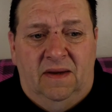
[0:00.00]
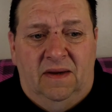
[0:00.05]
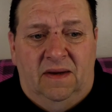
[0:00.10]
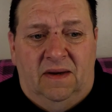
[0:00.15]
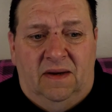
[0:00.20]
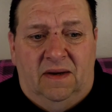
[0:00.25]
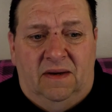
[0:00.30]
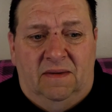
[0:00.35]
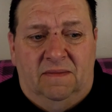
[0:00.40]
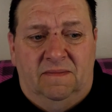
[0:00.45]

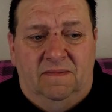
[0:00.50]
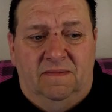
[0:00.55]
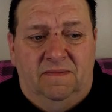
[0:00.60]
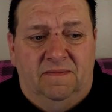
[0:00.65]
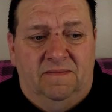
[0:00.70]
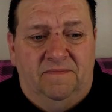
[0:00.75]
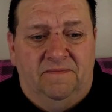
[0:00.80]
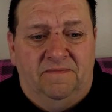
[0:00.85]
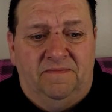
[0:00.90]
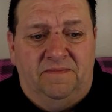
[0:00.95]

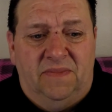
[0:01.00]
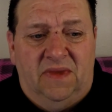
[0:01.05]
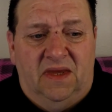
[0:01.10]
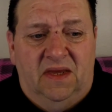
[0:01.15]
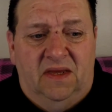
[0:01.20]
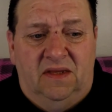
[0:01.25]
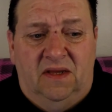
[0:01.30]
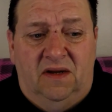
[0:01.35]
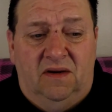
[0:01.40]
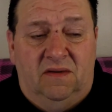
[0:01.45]

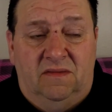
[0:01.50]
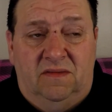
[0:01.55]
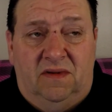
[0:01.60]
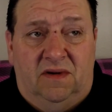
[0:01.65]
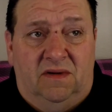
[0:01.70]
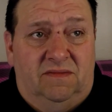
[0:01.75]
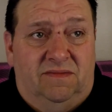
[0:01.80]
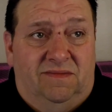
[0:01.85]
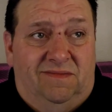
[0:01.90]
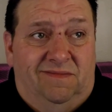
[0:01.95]
And
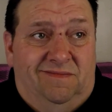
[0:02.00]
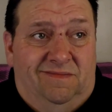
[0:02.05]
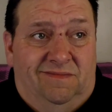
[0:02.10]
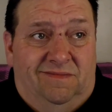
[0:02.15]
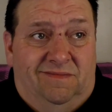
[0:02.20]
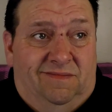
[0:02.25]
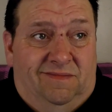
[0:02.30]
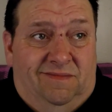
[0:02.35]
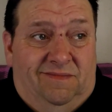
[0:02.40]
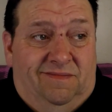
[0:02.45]
they're
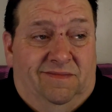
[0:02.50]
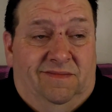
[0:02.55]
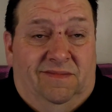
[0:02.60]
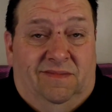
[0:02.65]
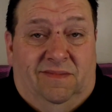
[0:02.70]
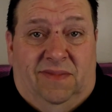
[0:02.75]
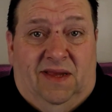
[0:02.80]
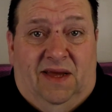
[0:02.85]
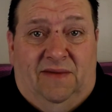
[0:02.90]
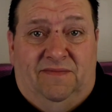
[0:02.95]

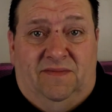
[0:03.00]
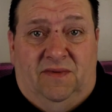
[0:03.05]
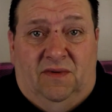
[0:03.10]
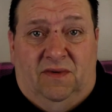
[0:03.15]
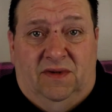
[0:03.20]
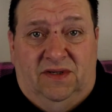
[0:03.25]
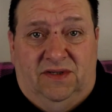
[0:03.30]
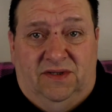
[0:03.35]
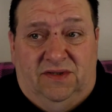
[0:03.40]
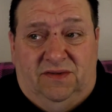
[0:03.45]
left
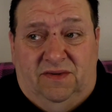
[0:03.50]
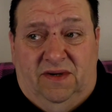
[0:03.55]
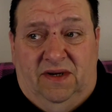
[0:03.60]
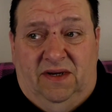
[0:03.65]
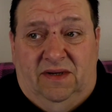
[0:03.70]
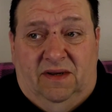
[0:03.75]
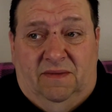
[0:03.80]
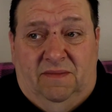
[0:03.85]
on the street.